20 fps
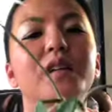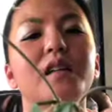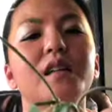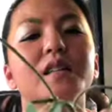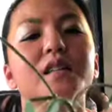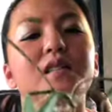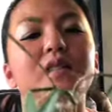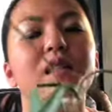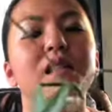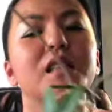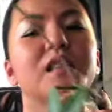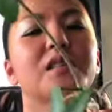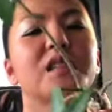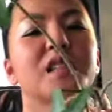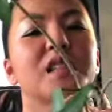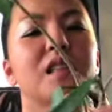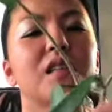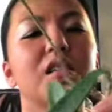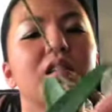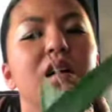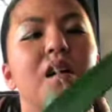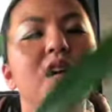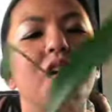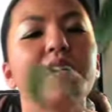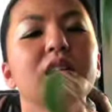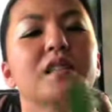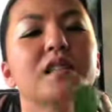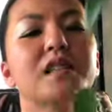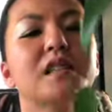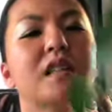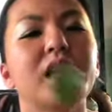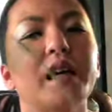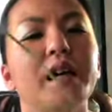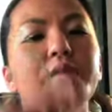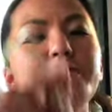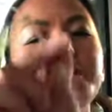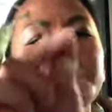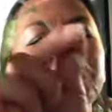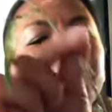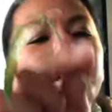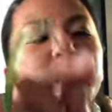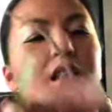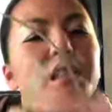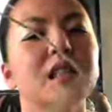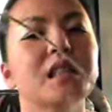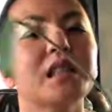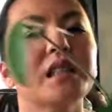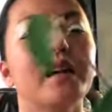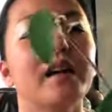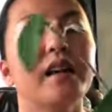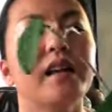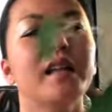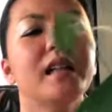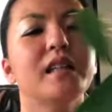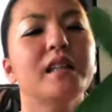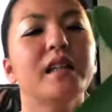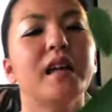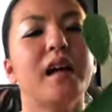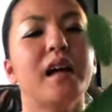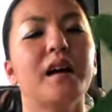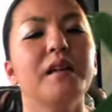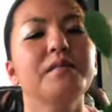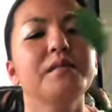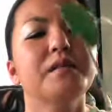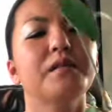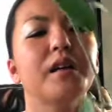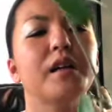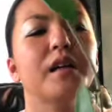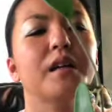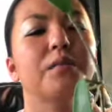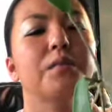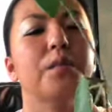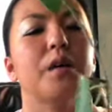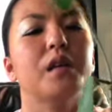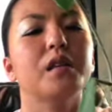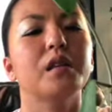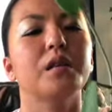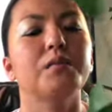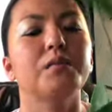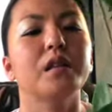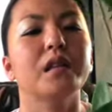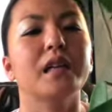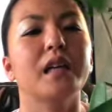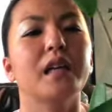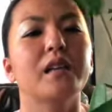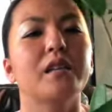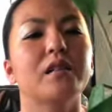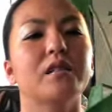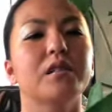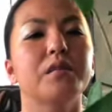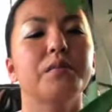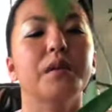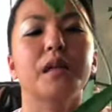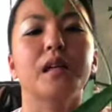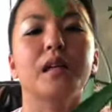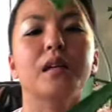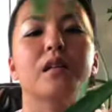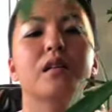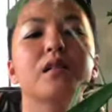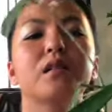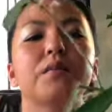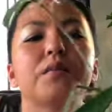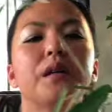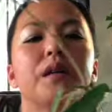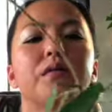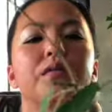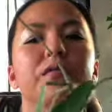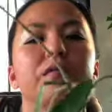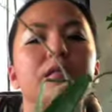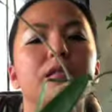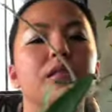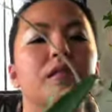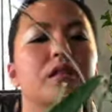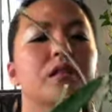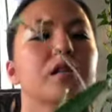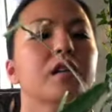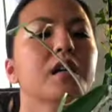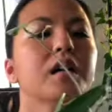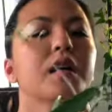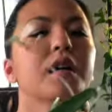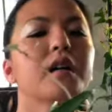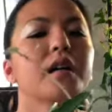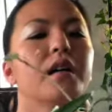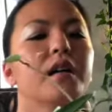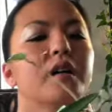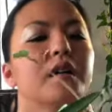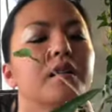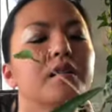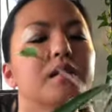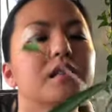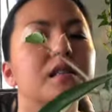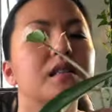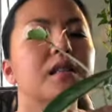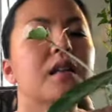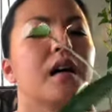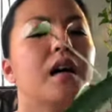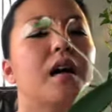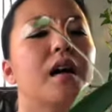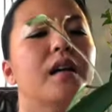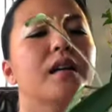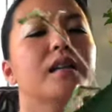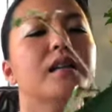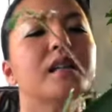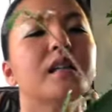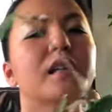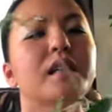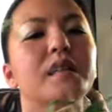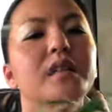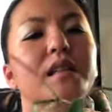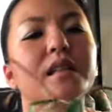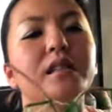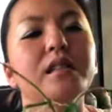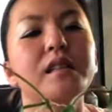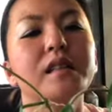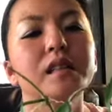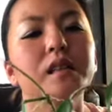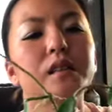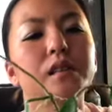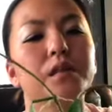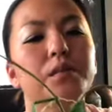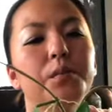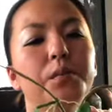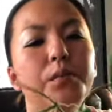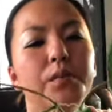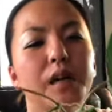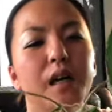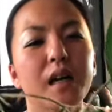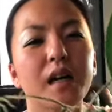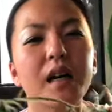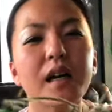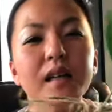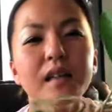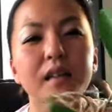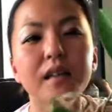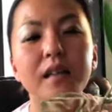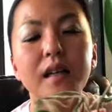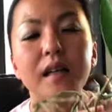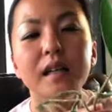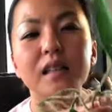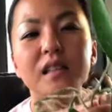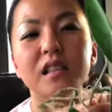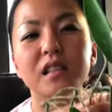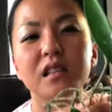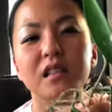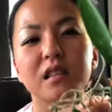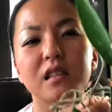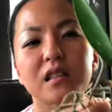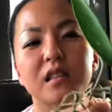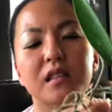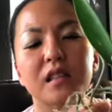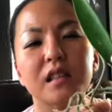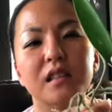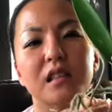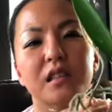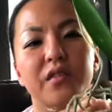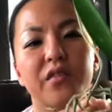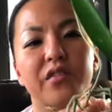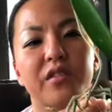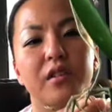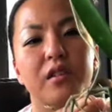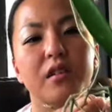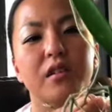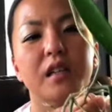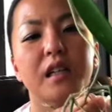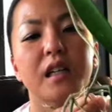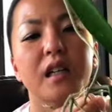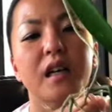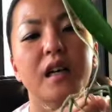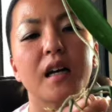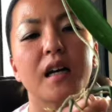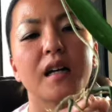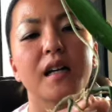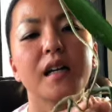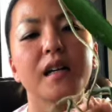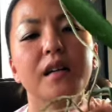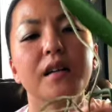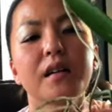So this was a long stem, so I just cut it in half so I can put them together to make it a little bit fuller. It looks kind of like, is it Shepherdii?